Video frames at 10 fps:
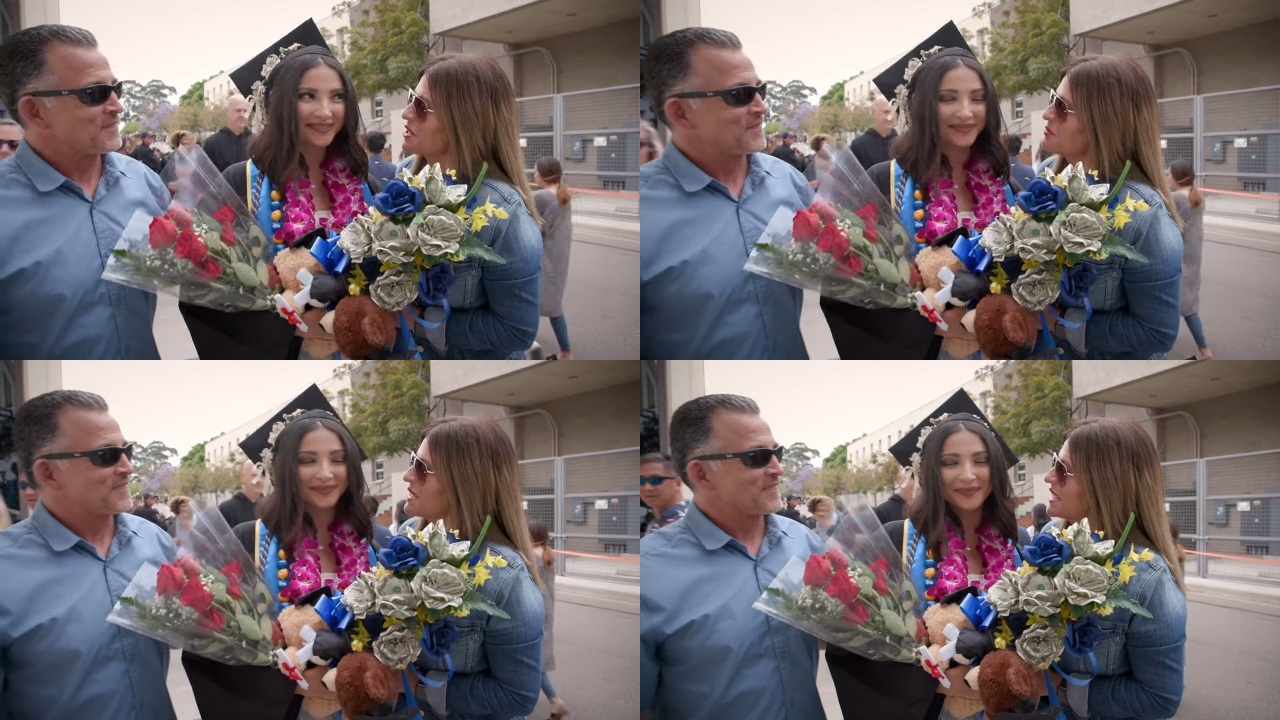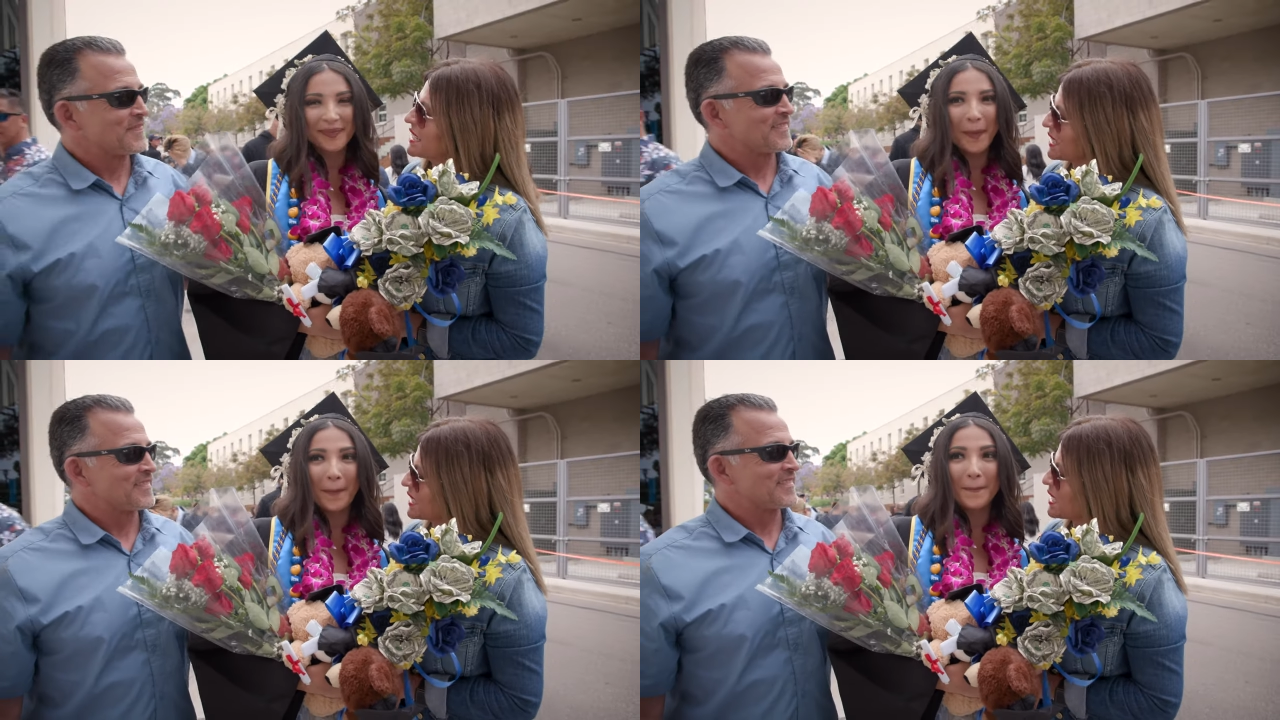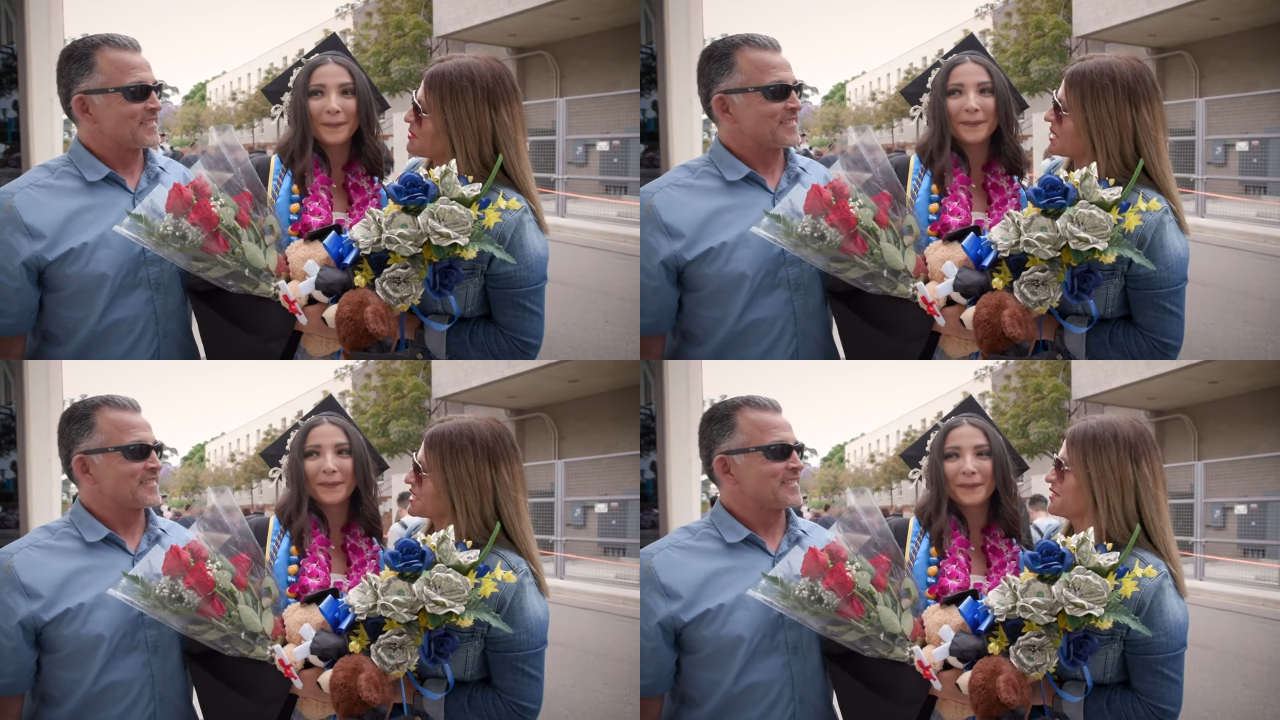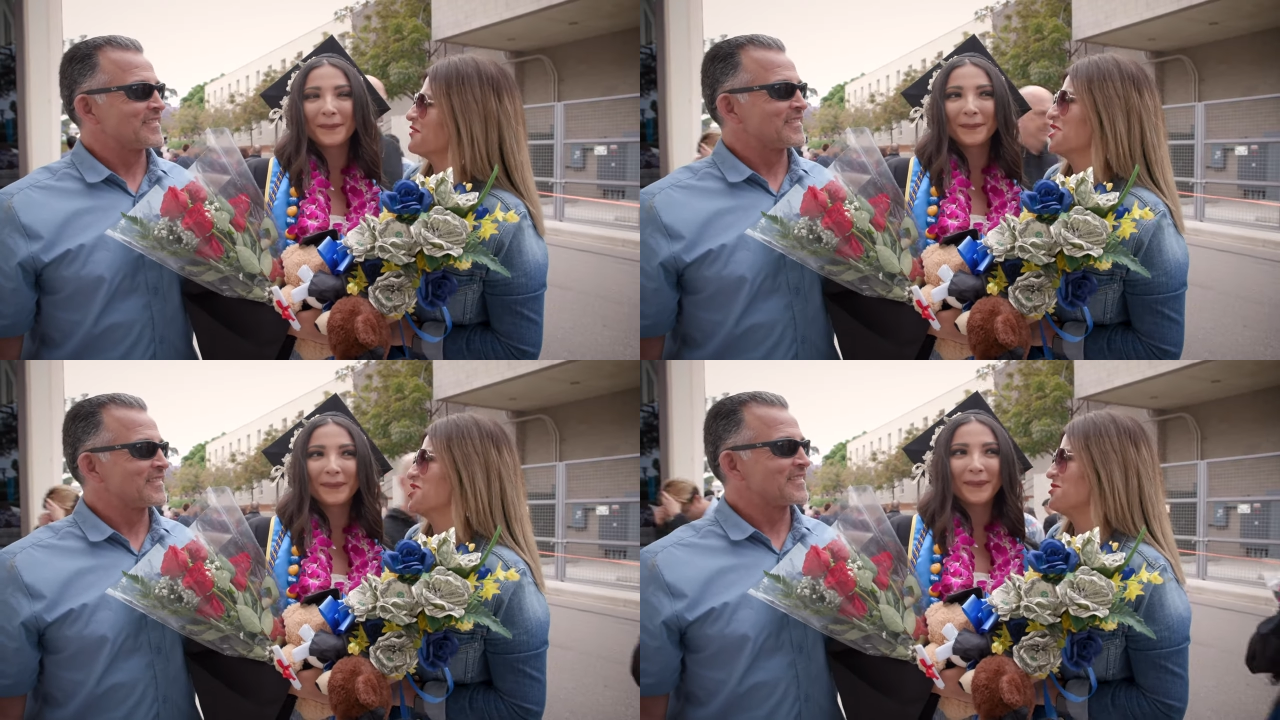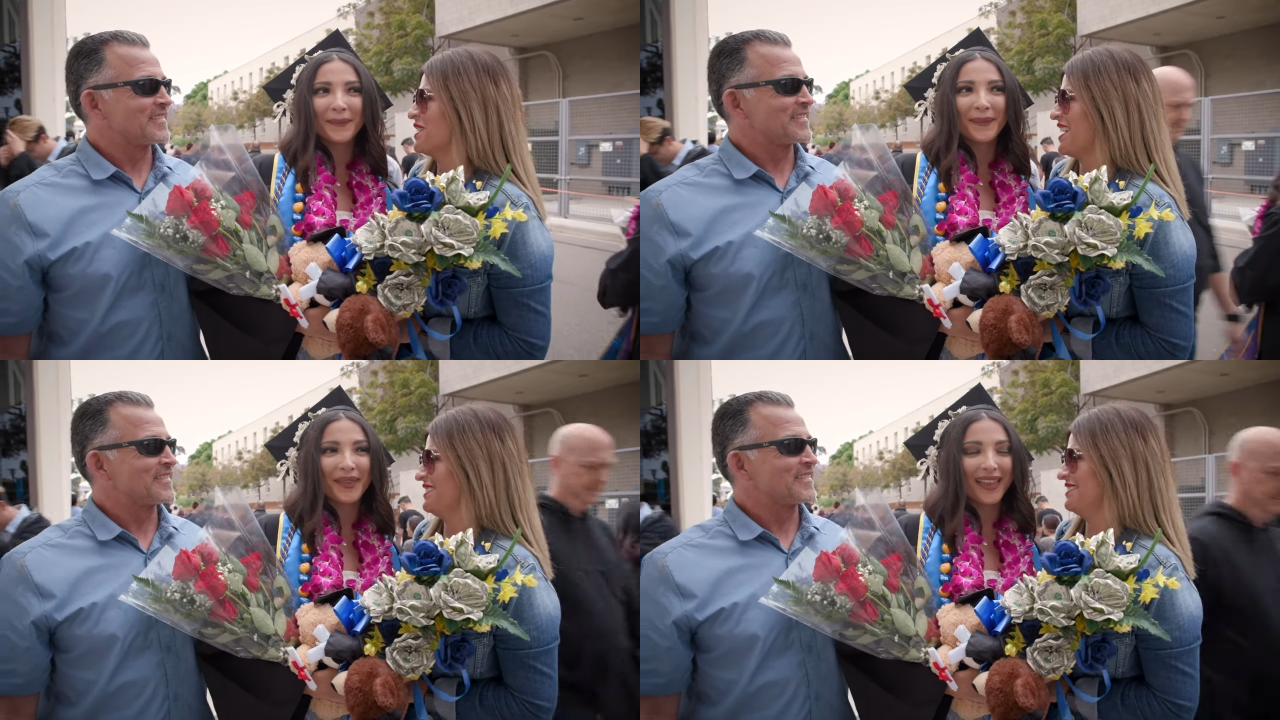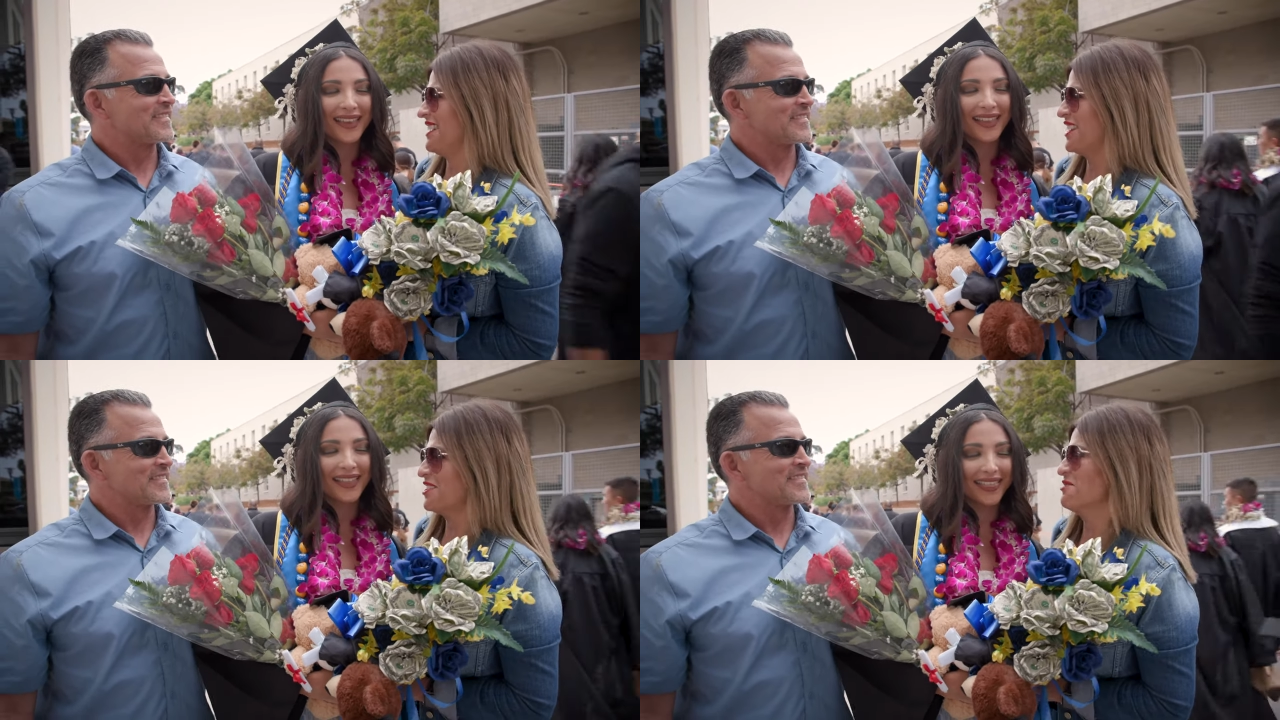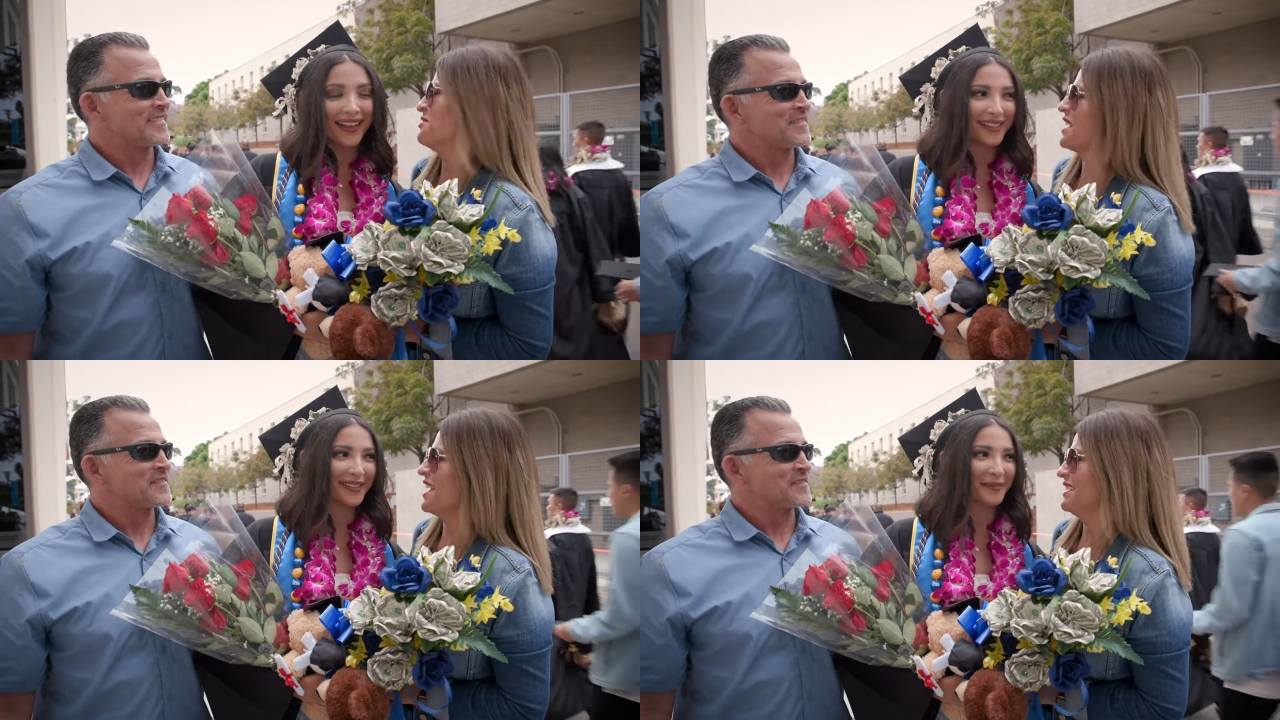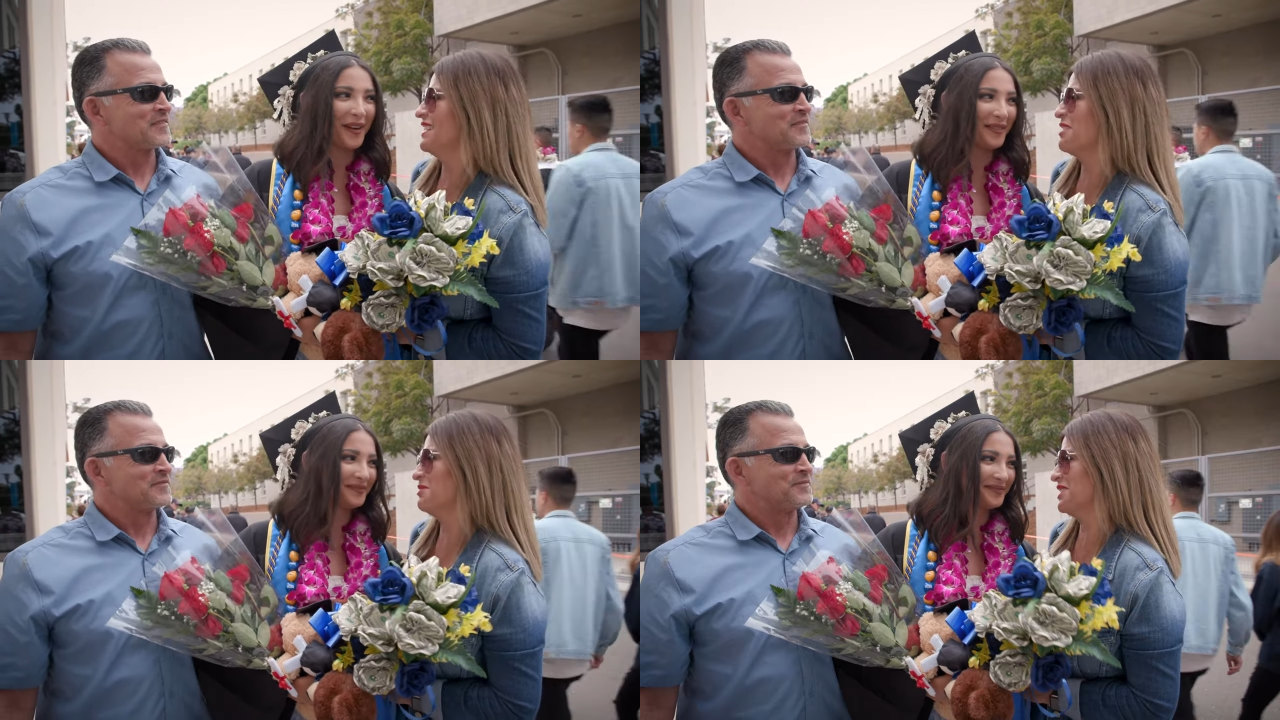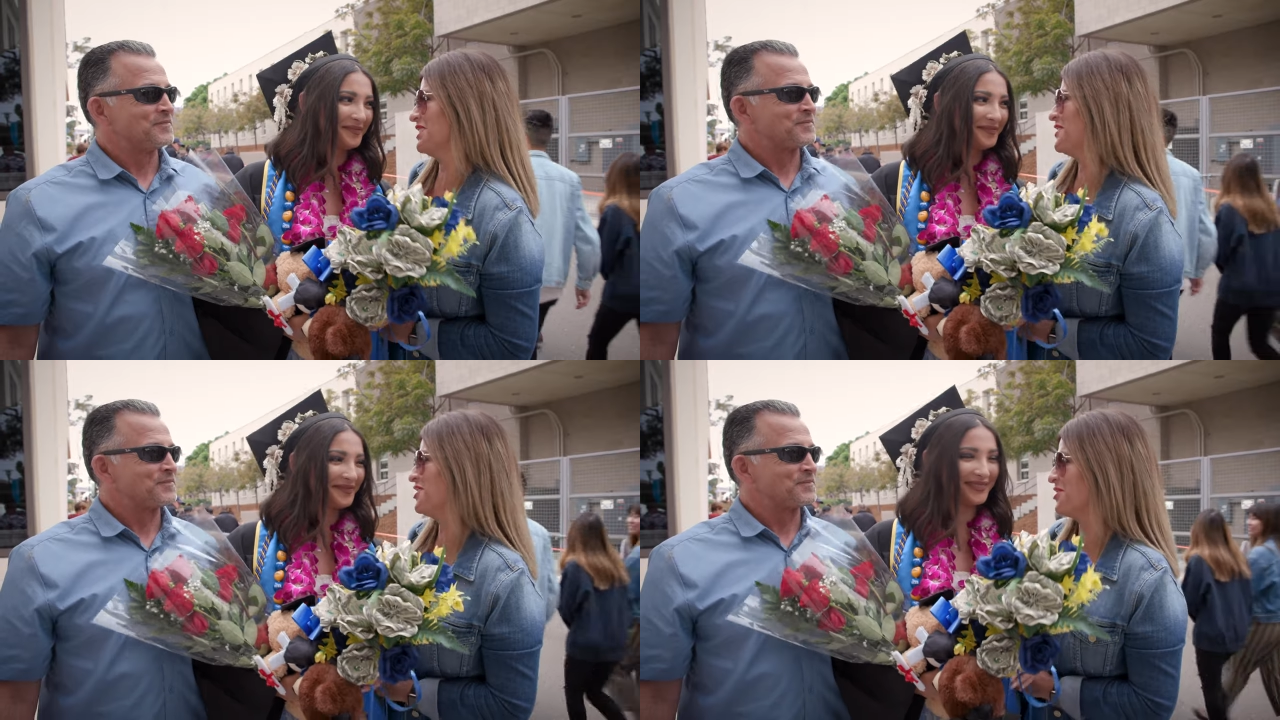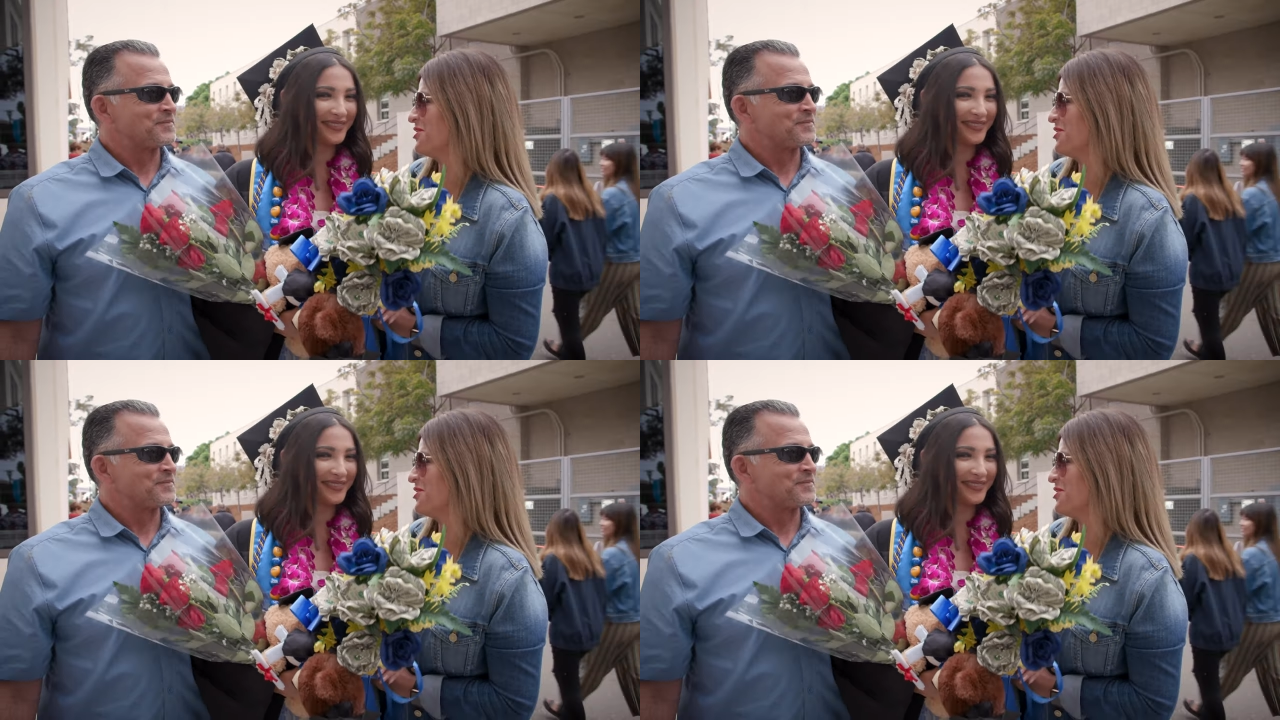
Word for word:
Speaker 1: anybody can make a difference, you can. I know you can. Mom. I believe in